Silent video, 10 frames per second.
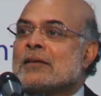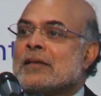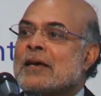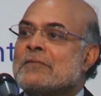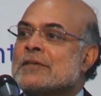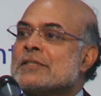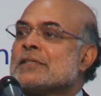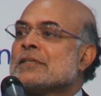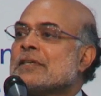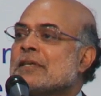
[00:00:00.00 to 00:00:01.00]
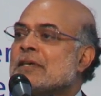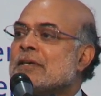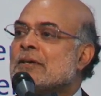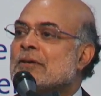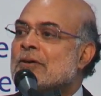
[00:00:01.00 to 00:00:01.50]
diversity
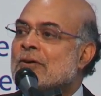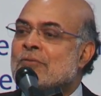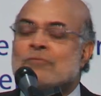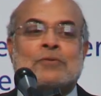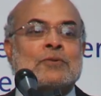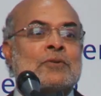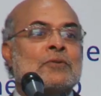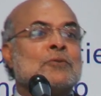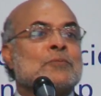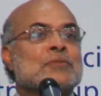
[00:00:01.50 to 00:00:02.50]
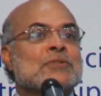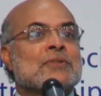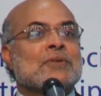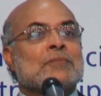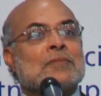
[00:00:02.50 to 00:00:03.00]
of food
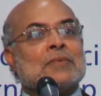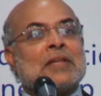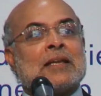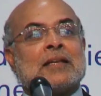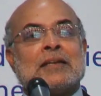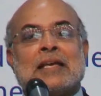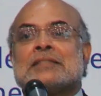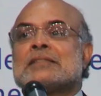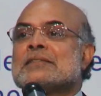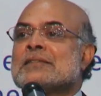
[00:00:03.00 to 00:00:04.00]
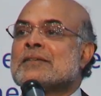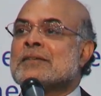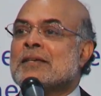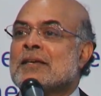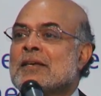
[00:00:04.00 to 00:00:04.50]
groups that are
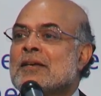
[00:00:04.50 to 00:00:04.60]
necessary